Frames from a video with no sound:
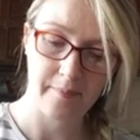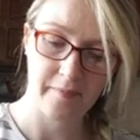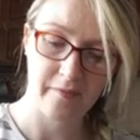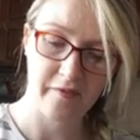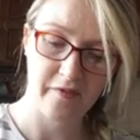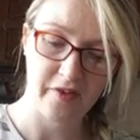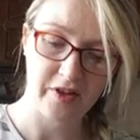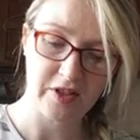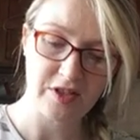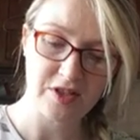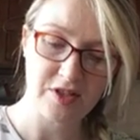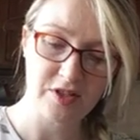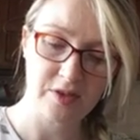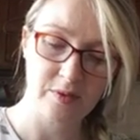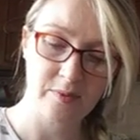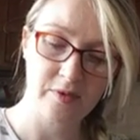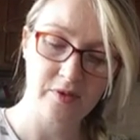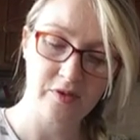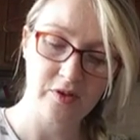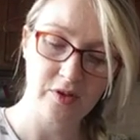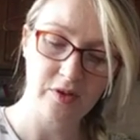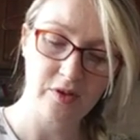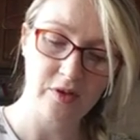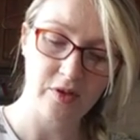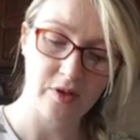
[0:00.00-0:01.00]
For some
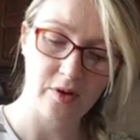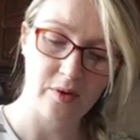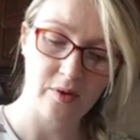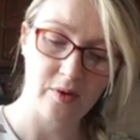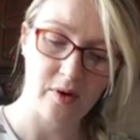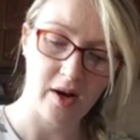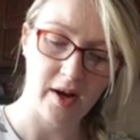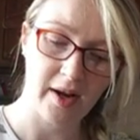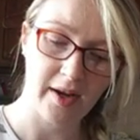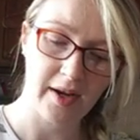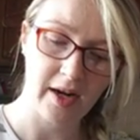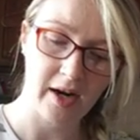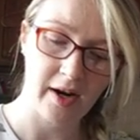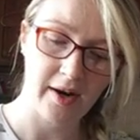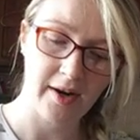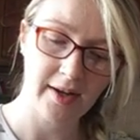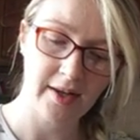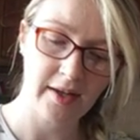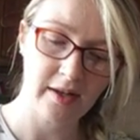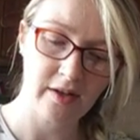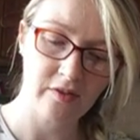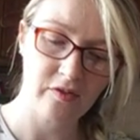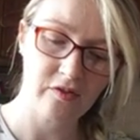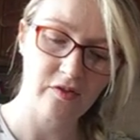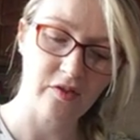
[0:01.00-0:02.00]
of you though, I
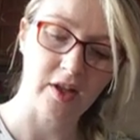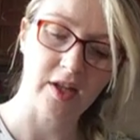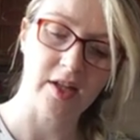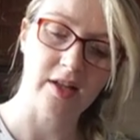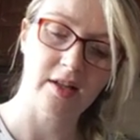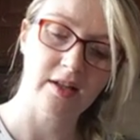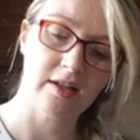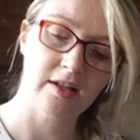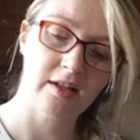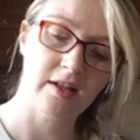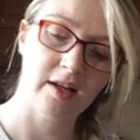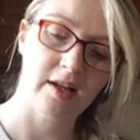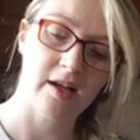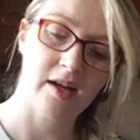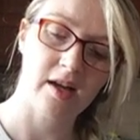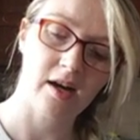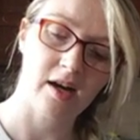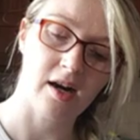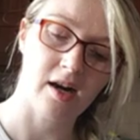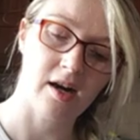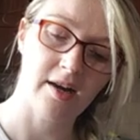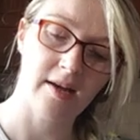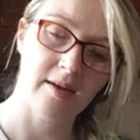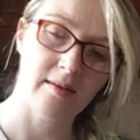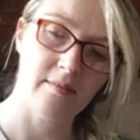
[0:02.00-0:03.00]
kind of feel like
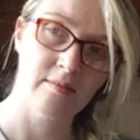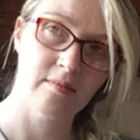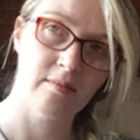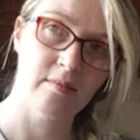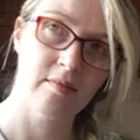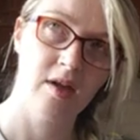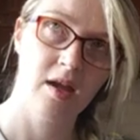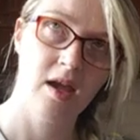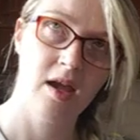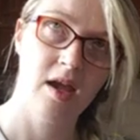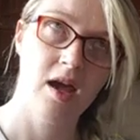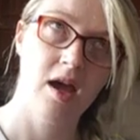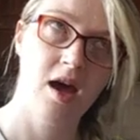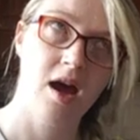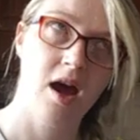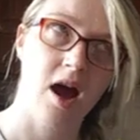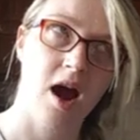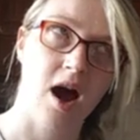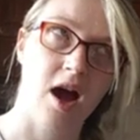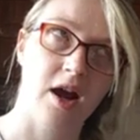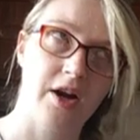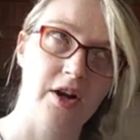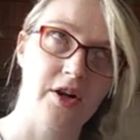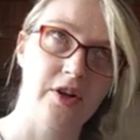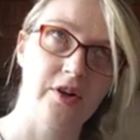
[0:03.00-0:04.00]
I'm
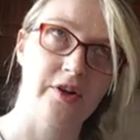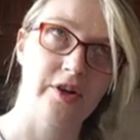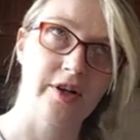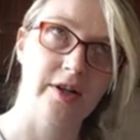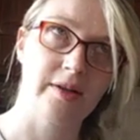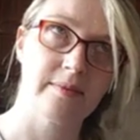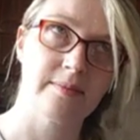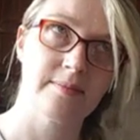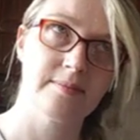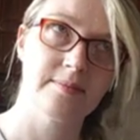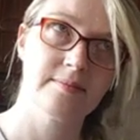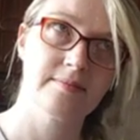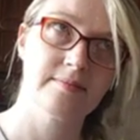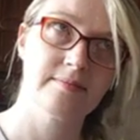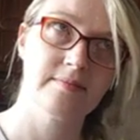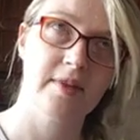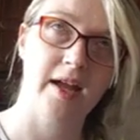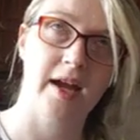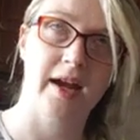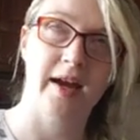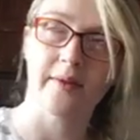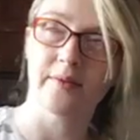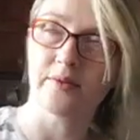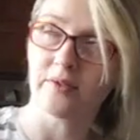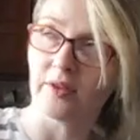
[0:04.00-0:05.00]
on another,
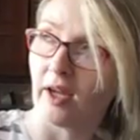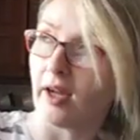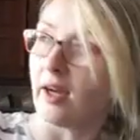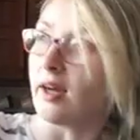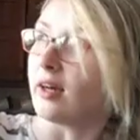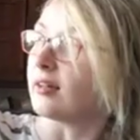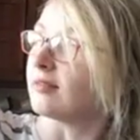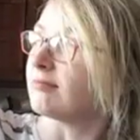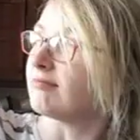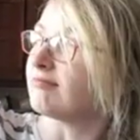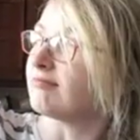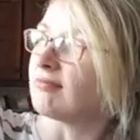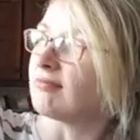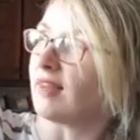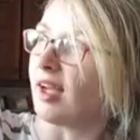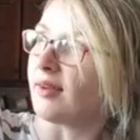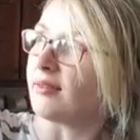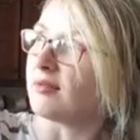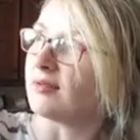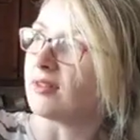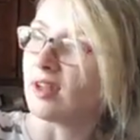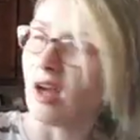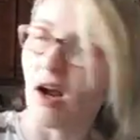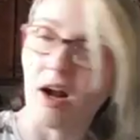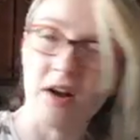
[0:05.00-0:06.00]
out there,
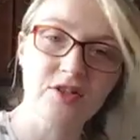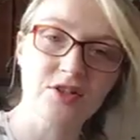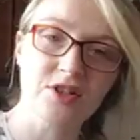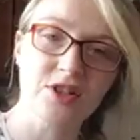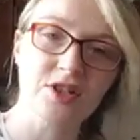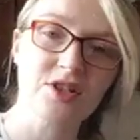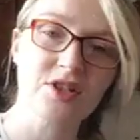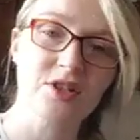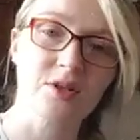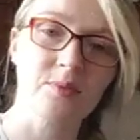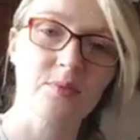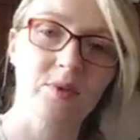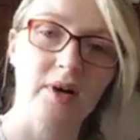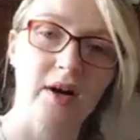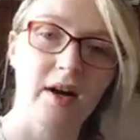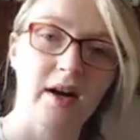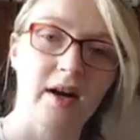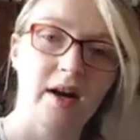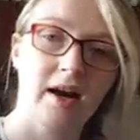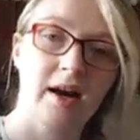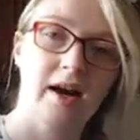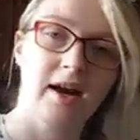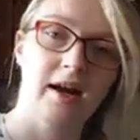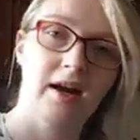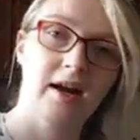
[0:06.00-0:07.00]
yonder somewhere,
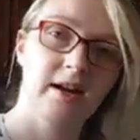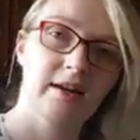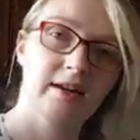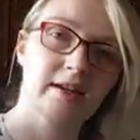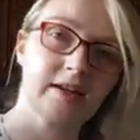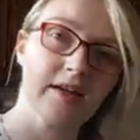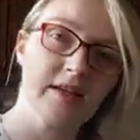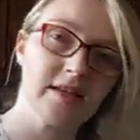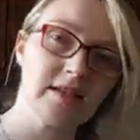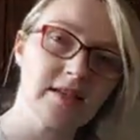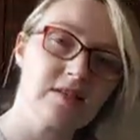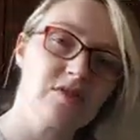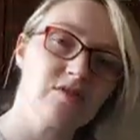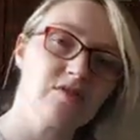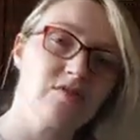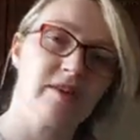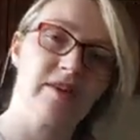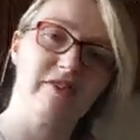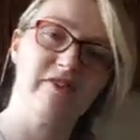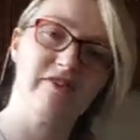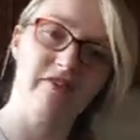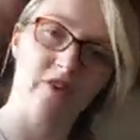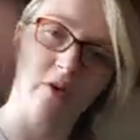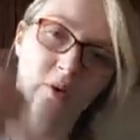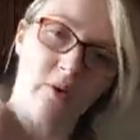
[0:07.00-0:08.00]
and you need to
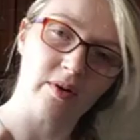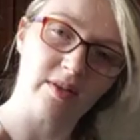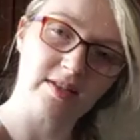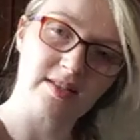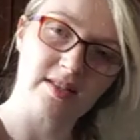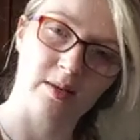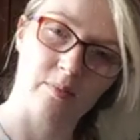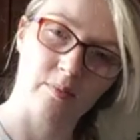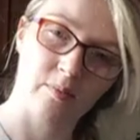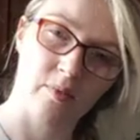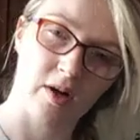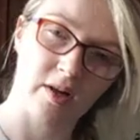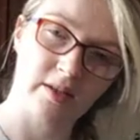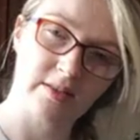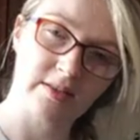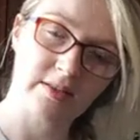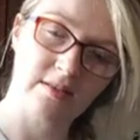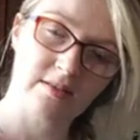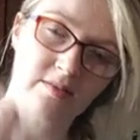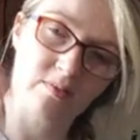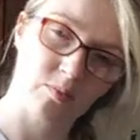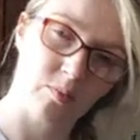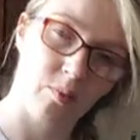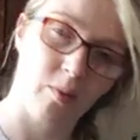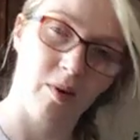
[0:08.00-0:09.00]
refocus on what
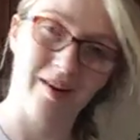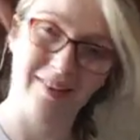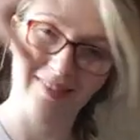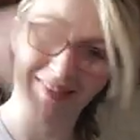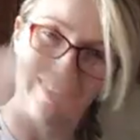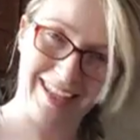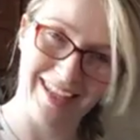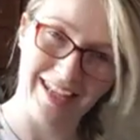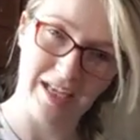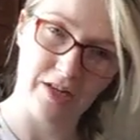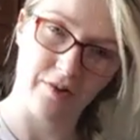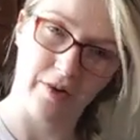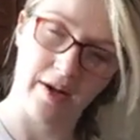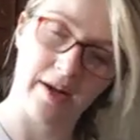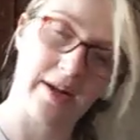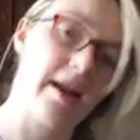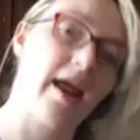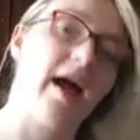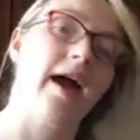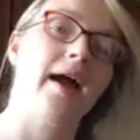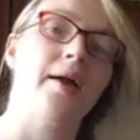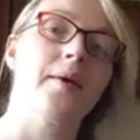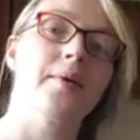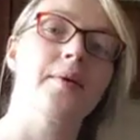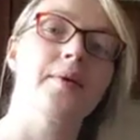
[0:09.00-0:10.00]
in the here and
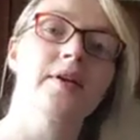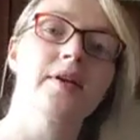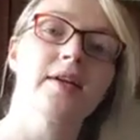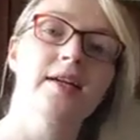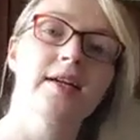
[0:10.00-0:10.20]
now.